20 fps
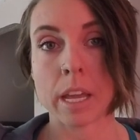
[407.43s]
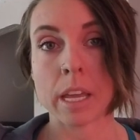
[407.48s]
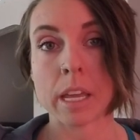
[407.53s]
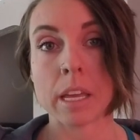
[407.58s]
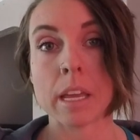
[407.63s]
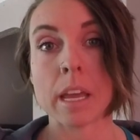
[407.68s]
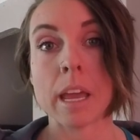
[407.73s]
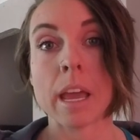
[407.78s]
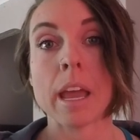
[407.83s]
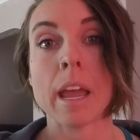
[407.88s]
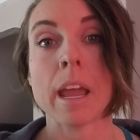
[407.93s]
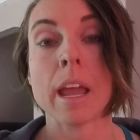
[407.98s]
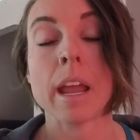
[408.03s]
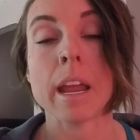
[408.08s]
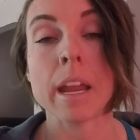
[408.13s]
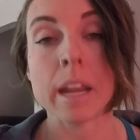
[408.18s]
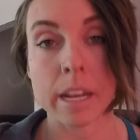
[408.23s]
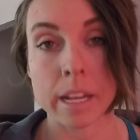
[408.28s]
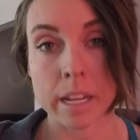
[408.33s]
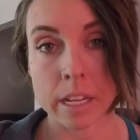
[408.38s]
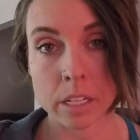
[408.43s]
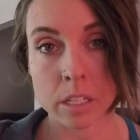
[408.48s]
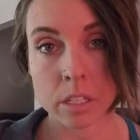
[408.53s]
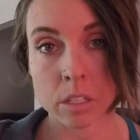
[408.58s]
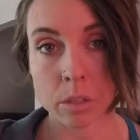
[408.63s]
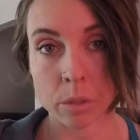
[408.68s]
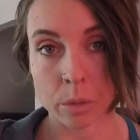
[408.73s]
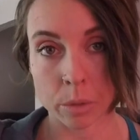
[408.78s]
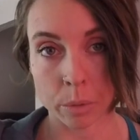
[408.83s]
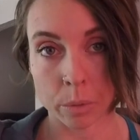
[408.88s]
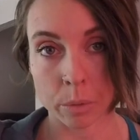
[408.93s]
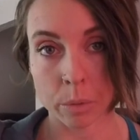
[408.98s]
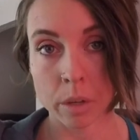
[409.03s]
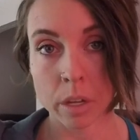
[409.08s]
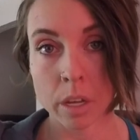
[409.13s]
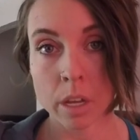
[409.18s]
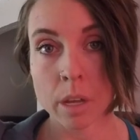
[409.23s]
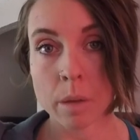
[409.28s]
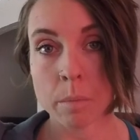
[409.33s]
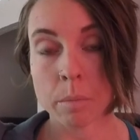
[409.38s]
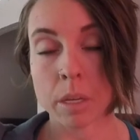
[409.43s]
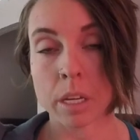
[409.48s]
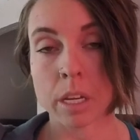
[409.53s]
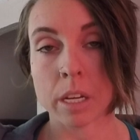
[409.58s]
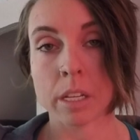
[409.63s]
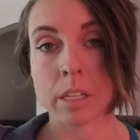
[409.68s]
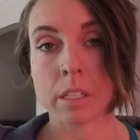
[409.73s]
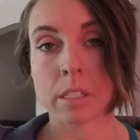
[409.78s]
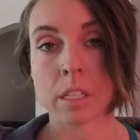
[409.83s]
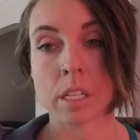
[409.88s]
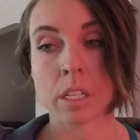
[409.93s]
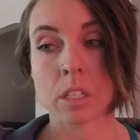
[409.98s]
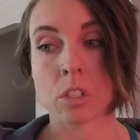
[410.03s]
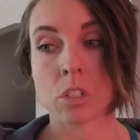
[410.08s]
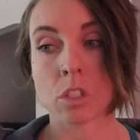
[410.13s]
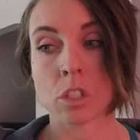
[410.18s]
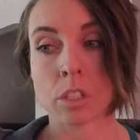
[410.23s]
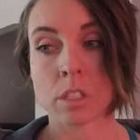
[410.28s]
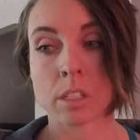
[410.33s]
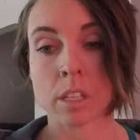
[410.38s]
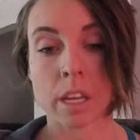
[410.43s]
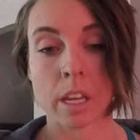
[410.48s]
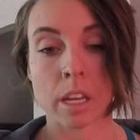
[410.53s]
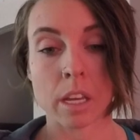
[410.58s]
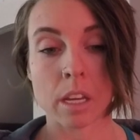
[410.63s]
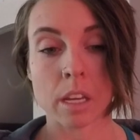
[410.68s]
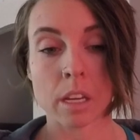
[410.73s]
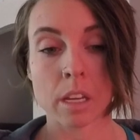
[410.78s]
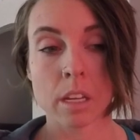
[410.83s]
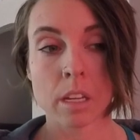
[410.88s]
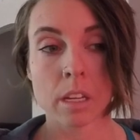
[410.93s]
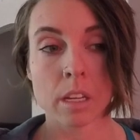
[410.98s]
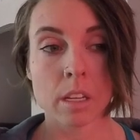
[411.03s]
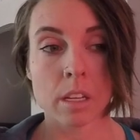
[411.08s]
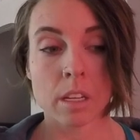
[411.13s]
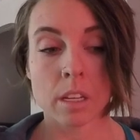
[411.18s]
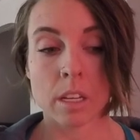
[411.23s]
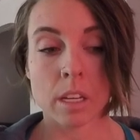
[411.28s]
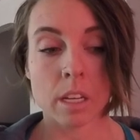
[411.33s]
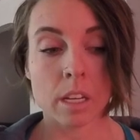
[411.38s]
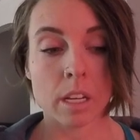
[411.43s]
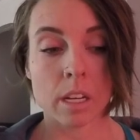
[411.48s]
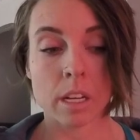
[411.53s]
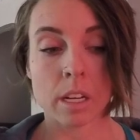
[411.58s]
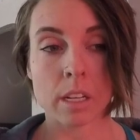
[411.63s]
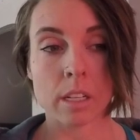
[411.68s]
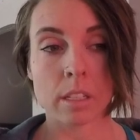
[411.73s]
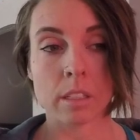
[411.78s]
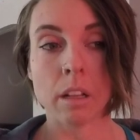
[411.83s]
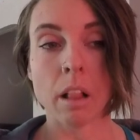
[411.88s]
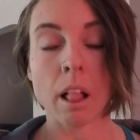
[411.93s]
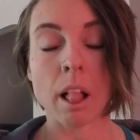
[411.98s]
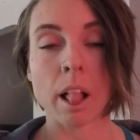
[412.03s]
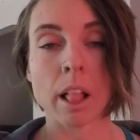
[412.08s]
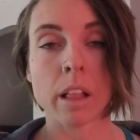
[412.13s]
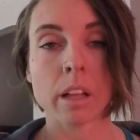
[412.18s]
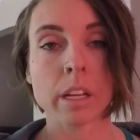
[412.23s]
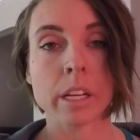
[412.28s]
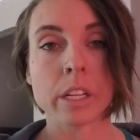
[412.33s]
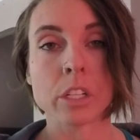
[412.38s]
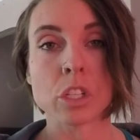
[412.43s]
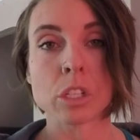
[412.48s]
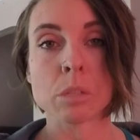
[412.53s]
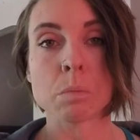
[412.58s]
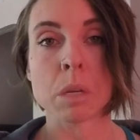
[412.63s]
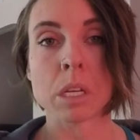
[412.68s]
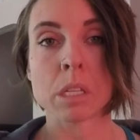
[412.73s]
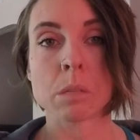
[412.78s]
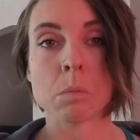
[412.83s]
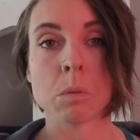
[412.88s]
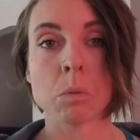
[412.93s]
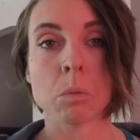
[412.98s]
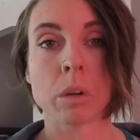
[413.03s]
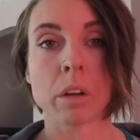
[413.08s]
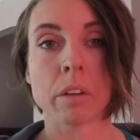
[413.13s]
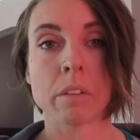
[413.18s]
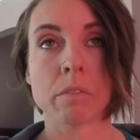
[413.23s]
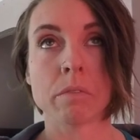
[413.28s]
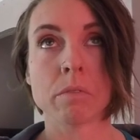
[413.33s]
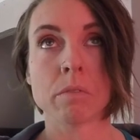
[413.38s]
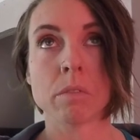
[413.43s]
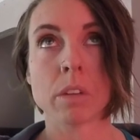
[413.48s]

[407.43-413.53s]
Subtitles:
I hate it too, because it's just like, ugh, it just makes me I